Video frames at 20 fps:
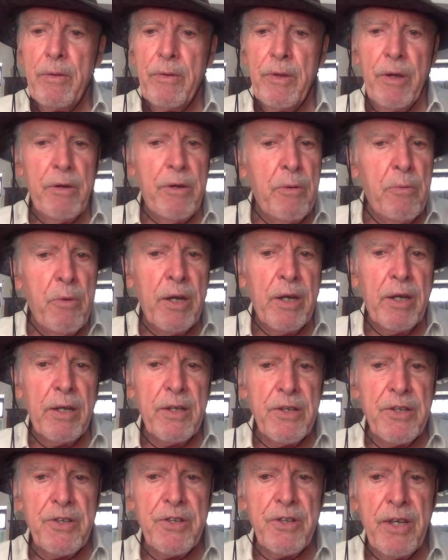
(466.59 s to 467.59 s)
The only way I
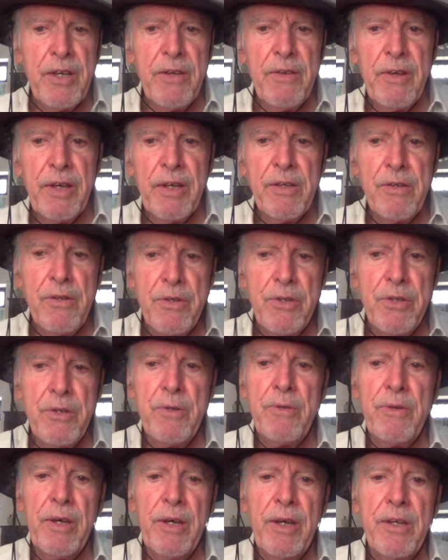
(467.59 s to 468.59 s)
can see they can
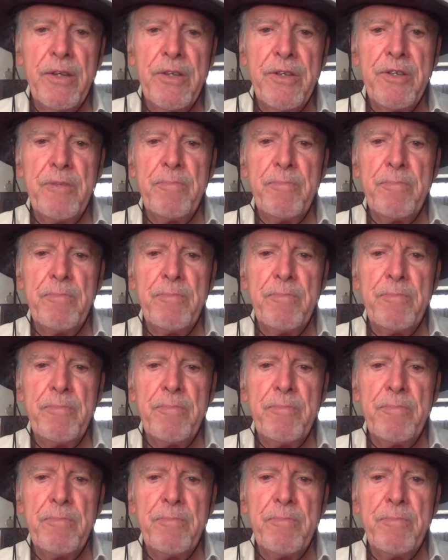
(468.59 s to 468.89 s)
do that